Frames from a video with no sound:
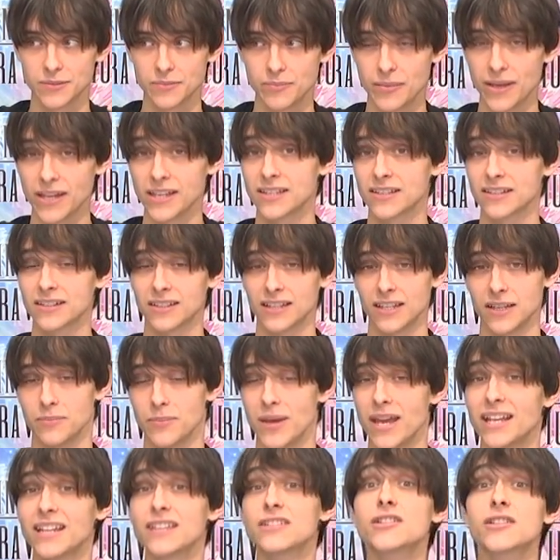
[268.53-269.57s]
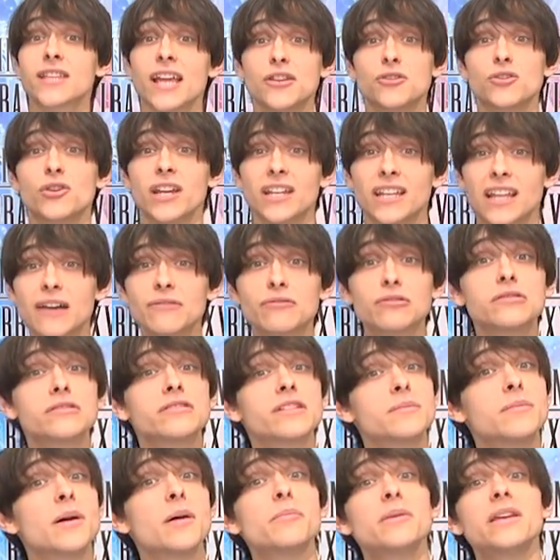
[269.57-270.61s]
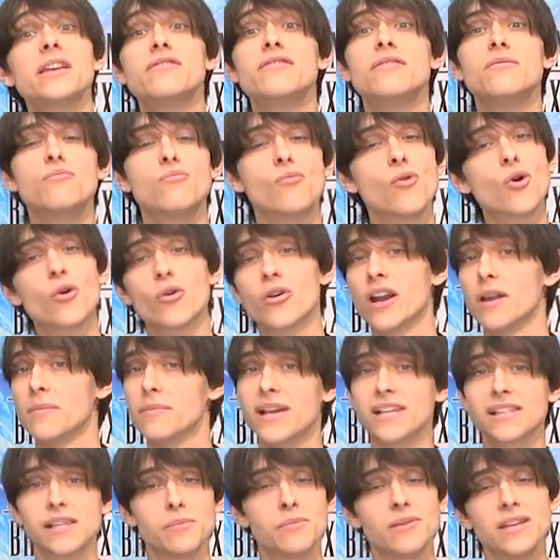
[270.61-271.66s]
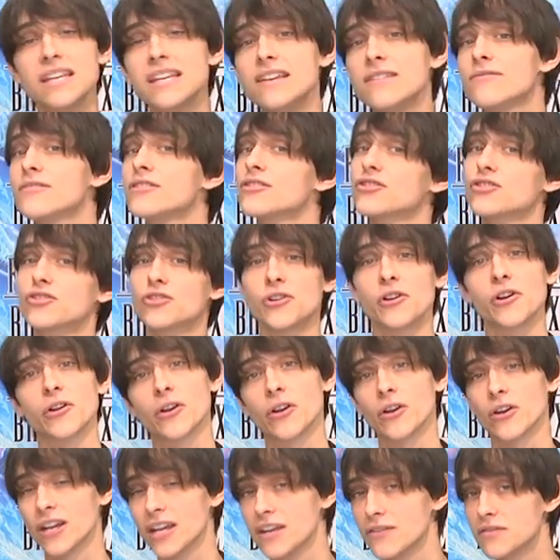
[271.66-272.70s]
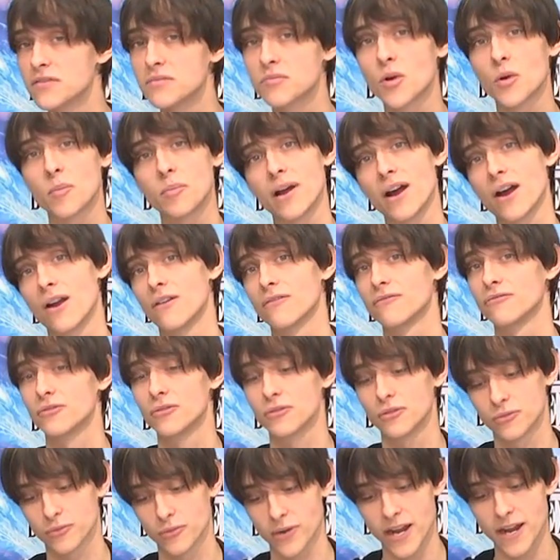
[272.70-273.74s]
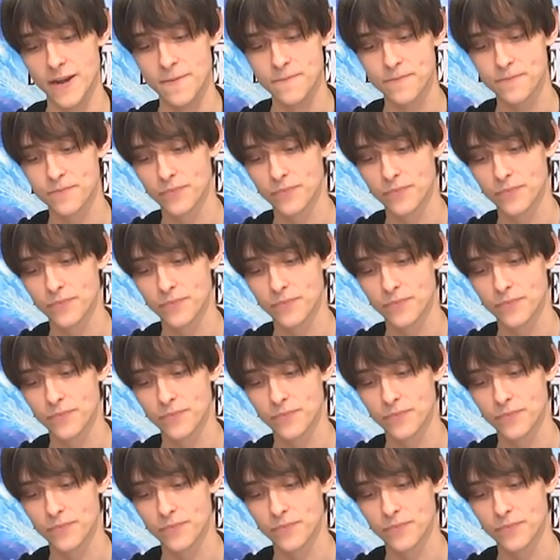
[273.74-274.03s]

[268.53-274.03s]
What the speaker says: basically make it so that you can level them up even more and make them even stronger, even more powerful, right?